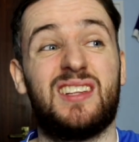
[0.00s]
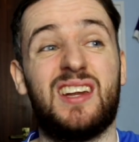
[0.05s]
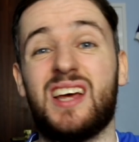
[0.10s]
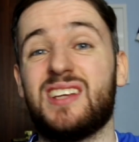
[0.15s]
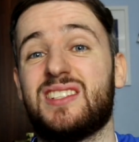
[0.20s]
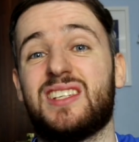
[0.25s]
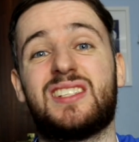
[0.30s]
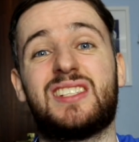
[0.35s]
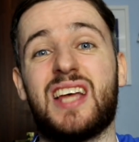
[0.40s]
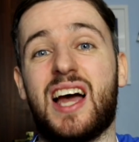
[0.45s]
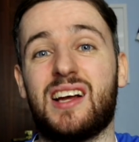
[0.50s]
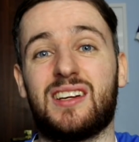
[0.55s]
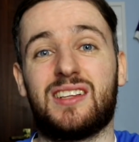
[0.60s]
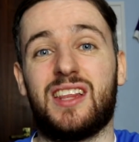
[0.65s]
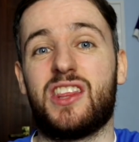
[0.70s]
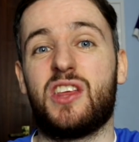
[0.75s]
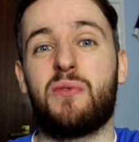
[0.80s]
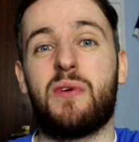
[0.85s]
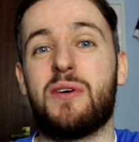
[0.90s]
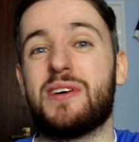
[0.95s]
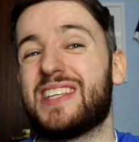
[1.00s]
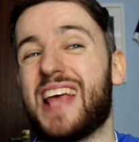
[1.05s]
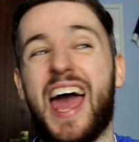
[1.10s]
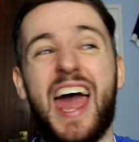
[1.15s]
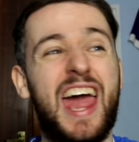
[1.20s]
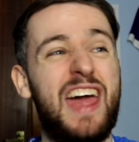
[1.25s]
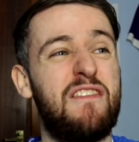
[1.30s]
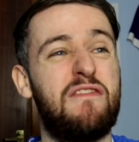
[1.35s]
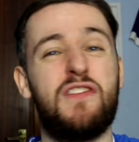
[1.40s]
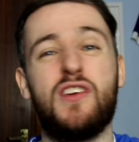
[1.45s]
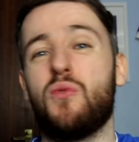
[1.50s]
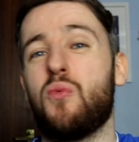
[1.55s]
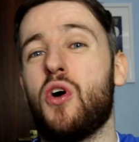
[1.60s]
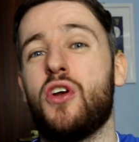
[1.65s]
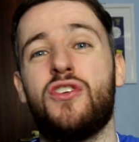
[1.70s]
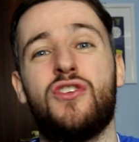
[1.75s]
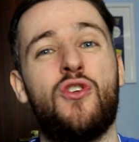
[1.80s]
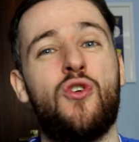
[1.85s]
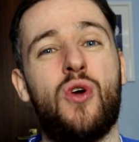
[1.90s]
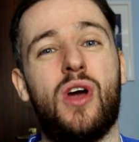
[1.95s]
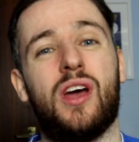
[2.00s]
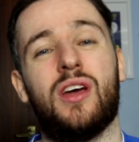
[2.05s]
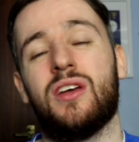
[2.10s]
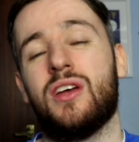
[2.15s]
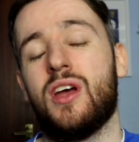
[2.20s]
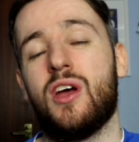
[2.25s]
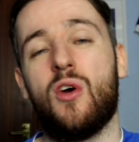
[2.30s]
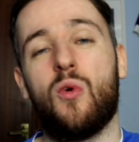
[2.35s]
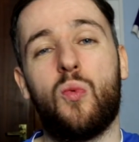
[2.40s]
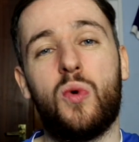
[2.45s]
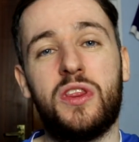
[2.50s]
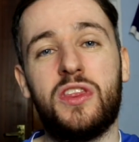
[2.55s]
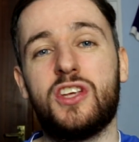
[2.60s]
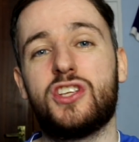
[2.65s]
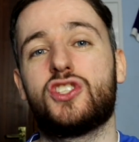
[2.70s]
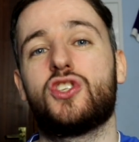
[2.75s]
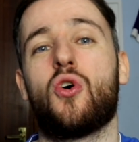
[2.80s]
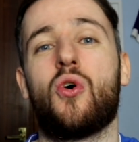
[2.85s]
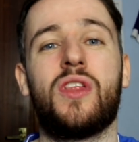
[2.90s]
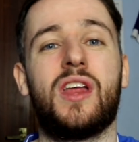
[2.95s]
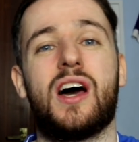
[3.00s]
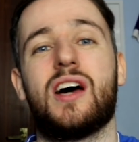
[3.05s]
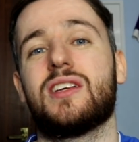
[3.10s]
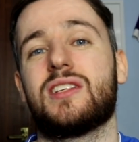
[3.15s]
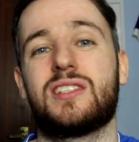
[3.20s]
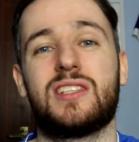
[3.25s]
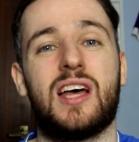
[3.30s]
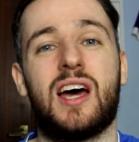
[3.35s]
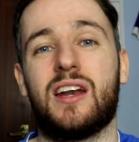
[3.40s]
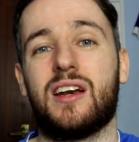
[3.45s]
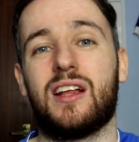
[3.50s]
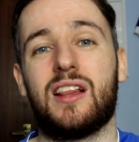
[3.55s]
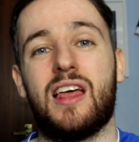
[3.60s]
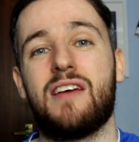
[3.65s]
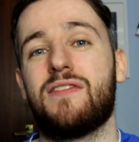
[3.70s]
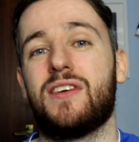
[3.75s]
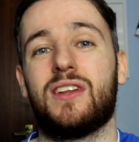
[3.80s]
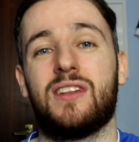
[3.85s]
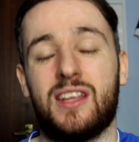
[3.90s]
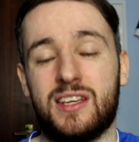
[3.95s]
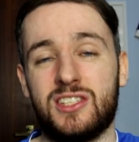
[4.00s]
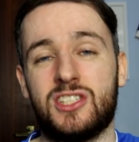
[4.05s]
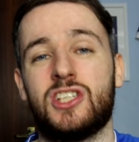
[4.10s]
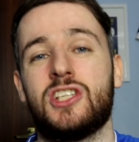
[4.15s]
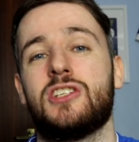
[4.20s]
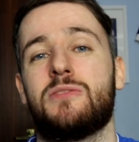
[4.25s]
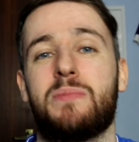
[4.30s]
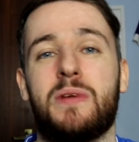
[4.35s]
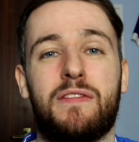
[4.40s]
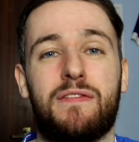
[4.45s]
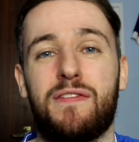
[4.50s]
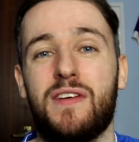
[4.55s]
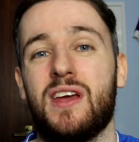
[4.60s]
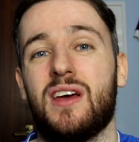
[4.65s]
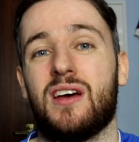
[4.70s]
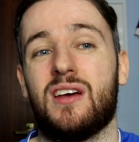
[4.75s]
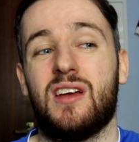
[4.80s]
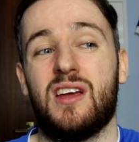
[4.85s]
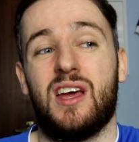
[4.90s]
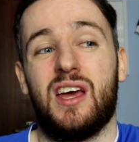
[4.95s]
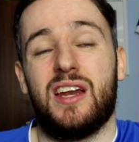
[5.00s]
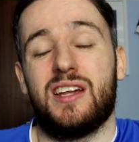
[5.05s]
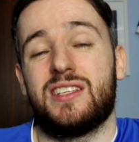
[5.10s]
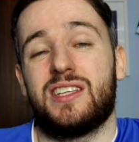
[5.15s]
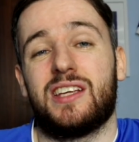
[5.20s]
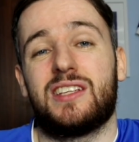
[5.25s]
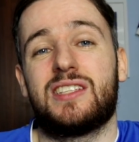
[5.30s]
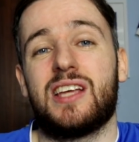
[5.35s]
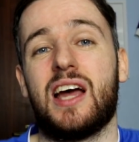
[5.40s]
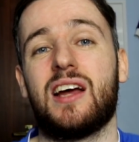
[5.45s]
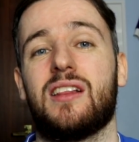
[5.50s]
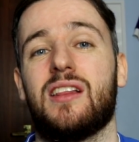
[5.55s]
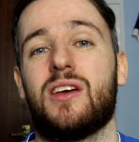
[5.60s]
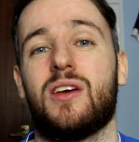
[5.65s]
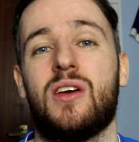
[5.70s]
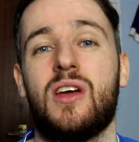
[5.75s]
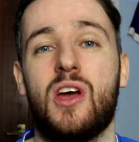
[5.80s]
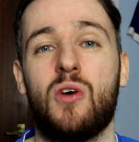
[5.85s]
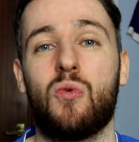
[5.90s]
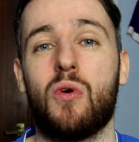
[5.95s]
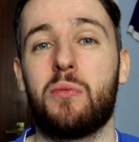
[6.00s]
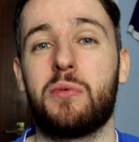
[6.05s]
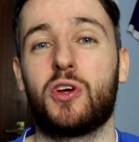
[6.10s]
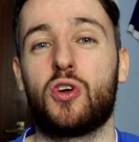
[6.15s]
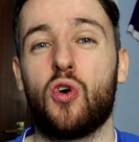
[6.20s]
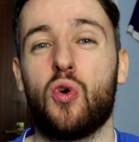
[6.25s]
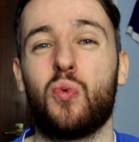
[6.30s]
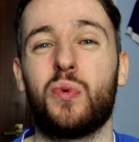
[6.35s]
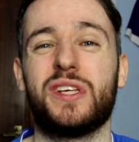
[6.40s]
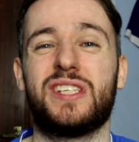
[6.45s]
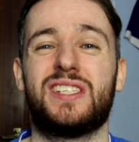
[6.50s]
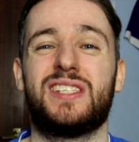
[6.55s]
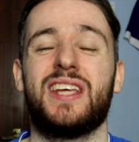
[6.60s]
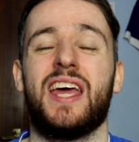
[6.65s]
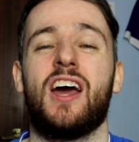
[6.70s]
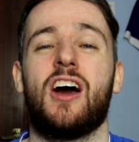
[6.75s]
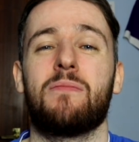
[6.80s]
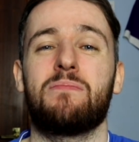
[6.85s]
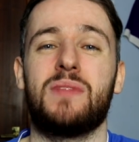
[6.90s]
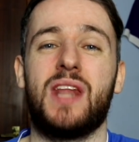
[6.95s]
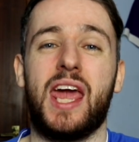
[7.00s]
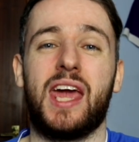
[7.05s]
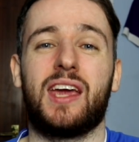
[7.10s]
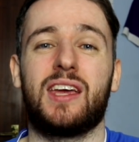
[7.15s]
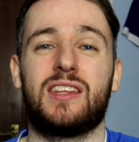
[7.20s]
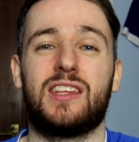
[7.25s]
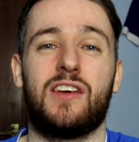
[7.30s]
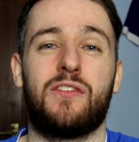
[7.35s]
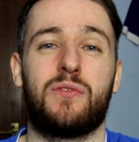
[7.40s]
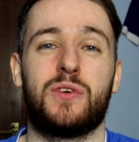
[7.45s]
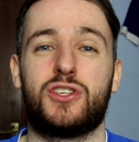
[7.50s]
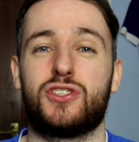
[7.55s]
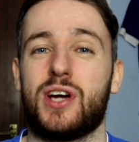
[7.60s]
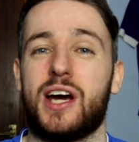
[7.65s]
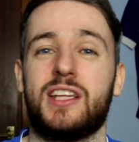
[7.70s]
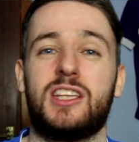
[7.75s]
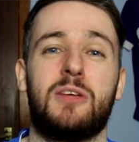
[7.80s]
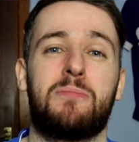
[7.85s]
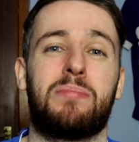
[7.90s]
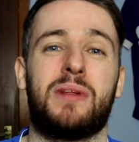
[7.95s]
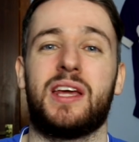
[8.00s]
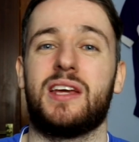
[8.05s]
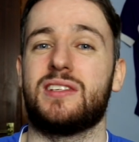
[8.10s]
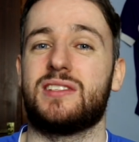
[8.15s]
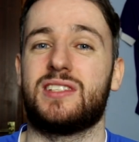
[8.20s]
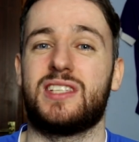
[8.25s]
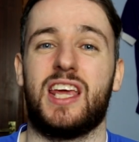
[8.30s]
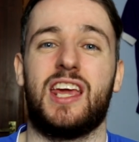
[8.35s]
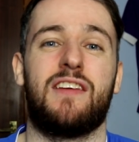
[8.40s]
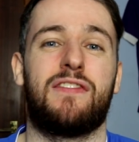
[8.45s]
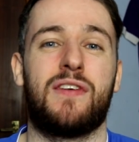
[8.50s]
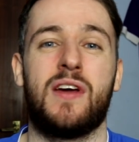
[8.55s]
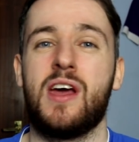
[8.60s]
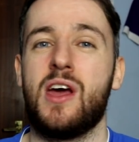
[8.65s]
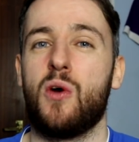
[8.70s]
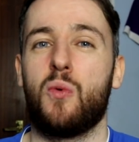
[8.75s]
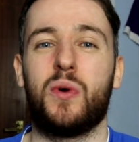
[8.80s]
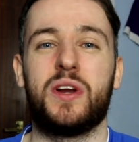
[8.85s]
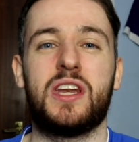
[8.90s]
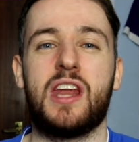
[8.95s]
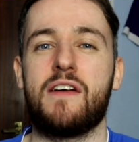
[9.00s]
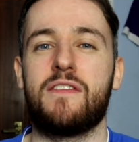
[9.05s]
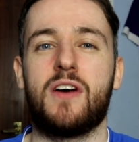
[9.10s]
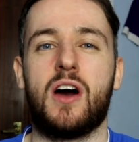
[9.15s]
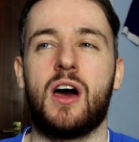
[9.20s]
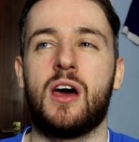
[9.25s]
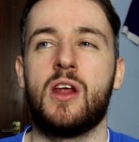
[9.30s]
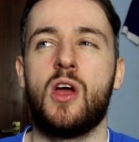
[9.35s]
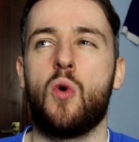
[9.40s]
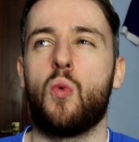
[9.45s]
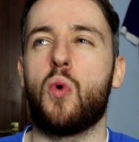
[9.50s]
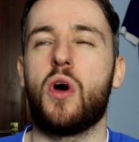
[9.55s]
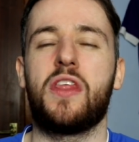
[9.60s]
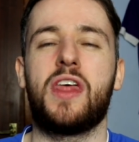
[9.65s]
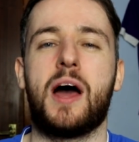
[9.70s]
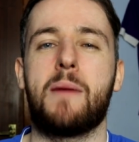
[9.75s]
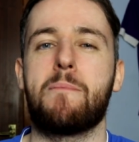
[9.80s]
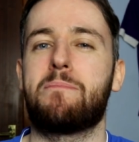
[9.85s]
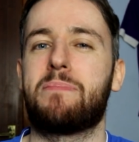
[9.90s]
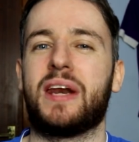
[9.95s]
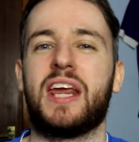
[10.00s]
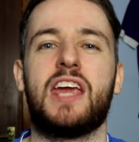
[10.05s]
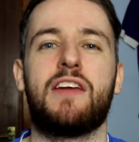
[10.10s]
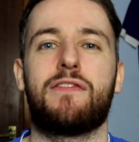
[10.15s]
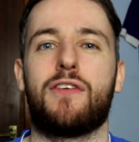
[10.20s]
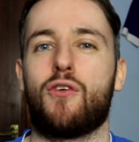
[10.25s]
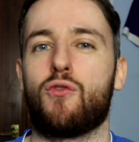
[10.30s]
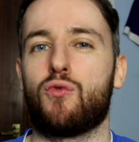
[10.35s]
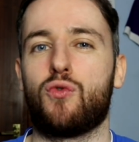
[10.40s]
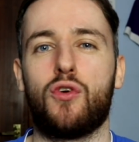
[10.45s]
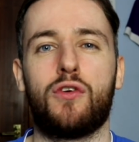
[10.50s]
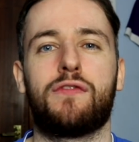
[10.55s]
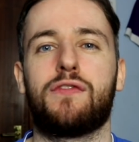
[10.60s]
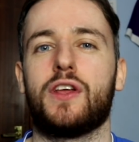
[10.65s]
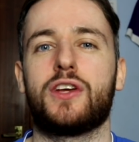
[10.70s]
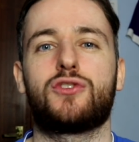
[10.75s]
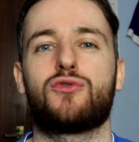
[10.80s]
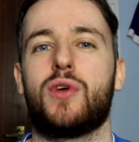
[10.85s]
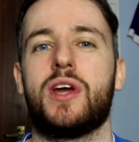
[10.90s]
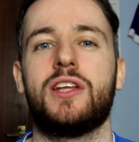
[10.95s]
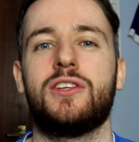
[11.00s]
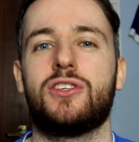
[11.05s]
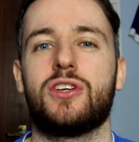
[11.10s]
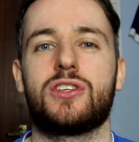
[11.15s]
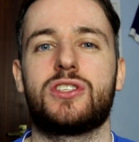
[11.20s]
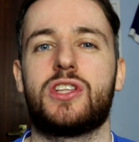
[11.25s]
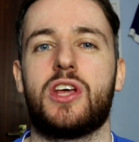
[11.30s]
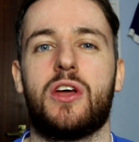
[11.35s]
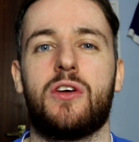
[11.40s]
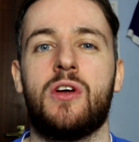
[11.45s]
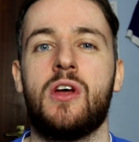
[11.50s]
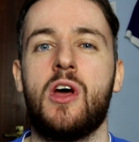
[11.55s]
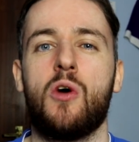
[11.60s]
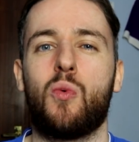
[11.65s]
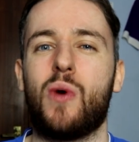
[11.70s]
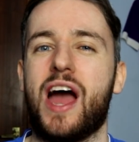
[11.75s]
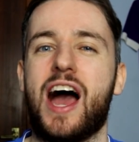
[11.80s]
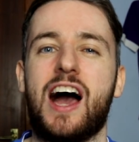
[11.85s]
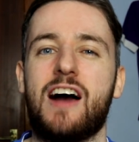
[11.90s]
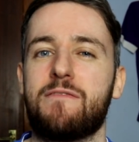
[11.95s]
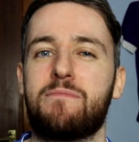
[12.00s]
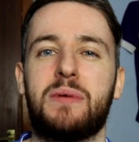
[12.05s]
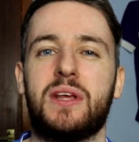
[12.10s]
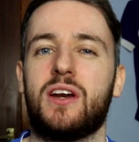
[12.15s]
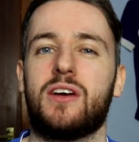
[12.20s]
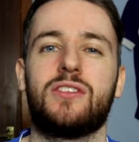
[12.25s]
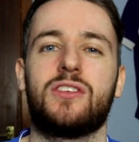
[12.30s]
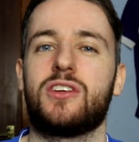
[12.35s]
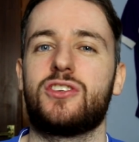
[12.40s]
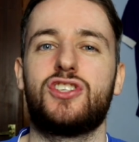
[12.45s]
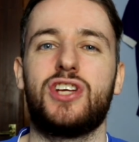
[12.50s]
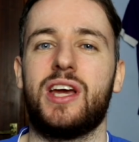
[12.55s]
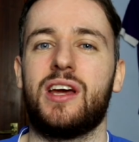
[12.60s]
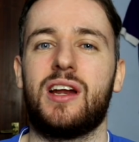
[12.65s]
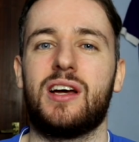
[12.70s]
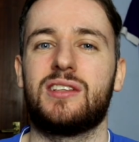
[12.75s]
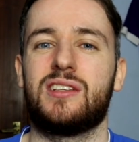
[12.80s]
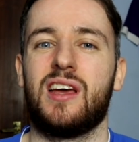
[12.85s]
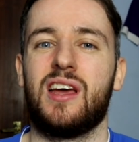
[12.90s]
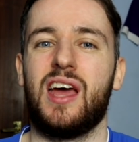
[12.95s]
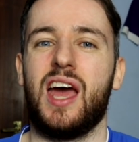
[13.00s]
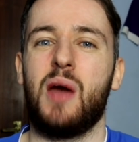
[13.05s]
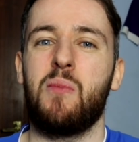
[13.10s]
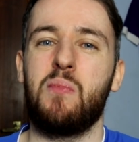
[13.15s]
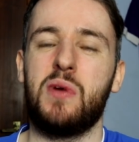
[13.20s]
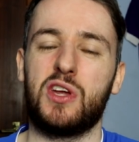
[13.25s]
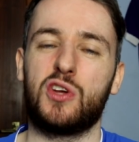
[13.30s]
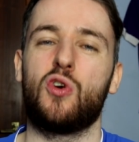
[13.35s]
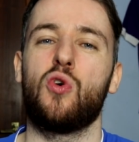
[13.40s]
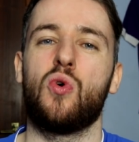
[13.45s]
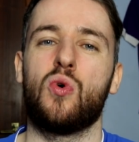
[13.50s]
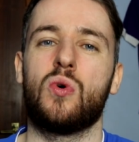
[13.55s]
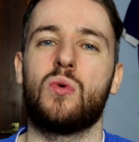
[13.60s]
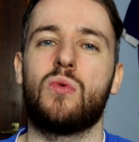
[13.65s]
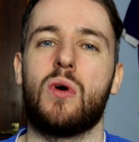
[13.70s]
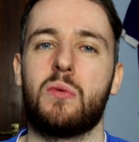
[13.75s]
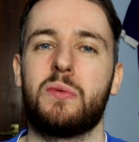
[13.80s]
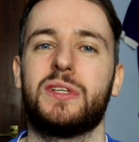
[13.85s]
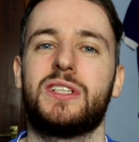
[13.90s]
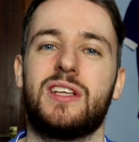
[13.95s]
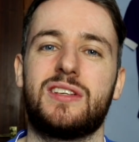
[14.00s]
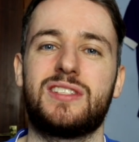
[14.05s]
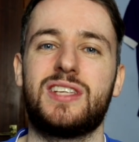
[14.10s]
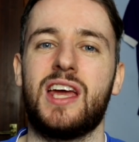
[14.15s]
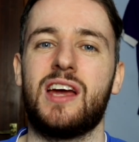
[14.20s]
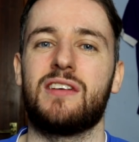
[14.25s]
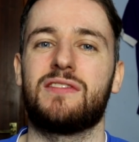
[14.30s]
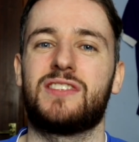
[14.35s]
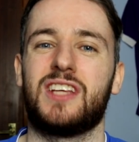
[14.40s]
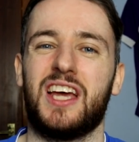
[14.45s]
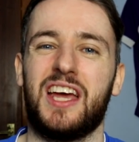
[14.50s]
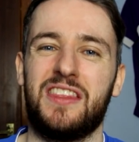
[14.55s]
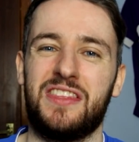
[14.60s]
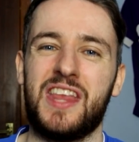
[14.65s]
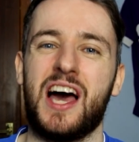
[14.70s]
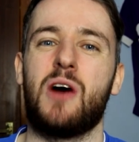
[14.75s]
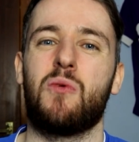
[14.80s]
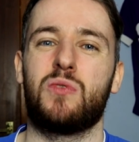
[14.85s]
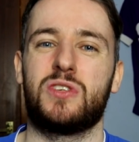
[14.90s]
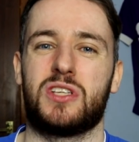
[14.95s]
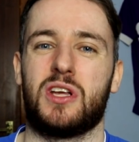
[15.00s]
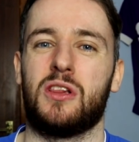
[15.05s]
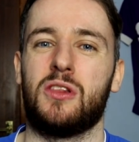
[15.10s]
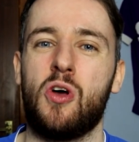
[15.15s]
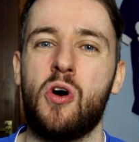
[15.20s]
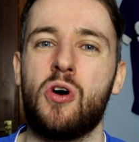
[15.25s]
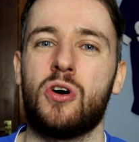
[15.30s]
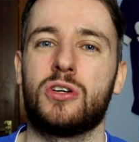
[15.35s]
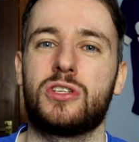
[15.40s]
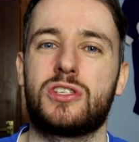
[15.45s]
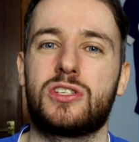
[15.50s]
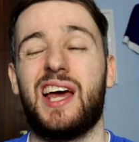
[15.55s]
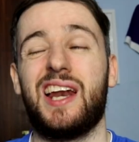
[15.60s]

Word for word: And that's exactly the way it was. Everyone knew it when they saw that starting 11, let's just be fair, and it's exactly what we got. We set up negative, we tried to play it safe, we never were that brave, ruthless Rangers that we have been under Gerrard, and we got what we deserved, and that was a loss.